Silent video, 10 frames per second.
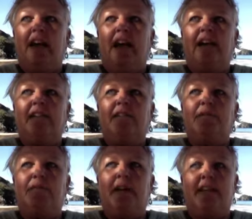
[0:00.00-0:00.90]
And
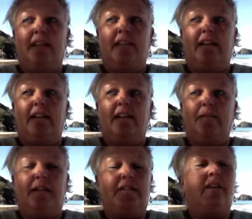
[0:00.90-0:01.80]
by then, I
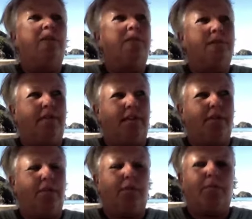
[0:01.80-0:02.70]
myself was ready
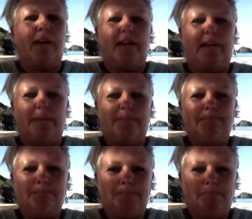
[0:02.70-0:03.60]
for a break.
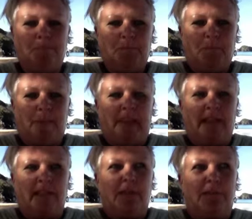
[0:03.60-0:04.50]

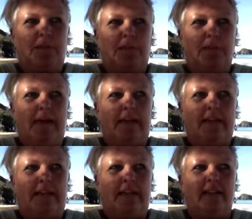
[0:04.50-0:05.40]
So I put my
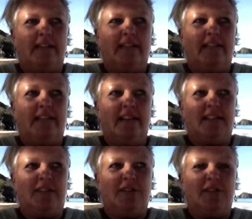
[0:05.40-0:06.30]

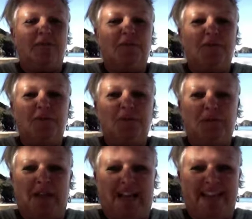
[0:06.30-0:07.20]
son's in
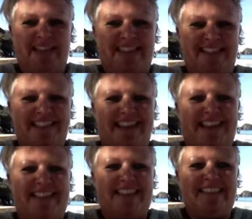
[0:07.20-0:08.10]
good hands
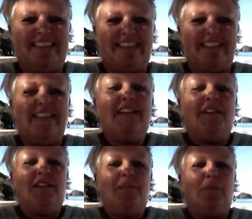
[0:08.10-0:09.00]
and
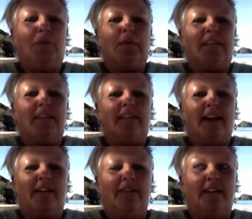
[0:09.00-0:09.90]
bought a little
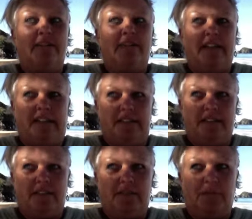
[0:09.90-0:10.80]
caravan, fitted
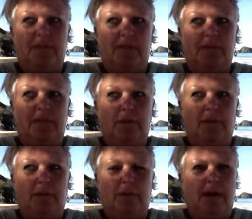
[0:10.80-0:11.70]
it with
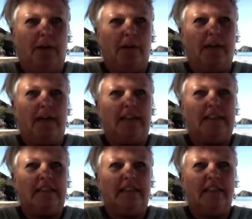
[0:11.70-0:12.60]
solar power and
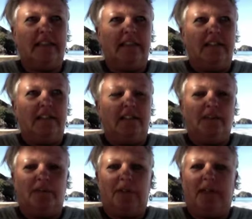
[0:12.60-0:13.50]

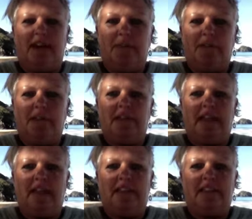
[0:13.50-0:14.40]
self containment,
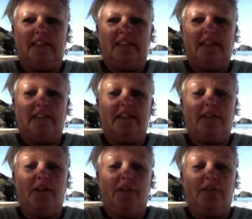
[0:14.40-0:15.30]
and uh,
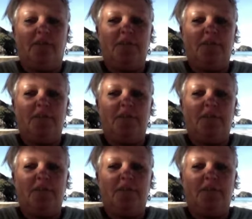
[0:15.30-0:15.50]
set off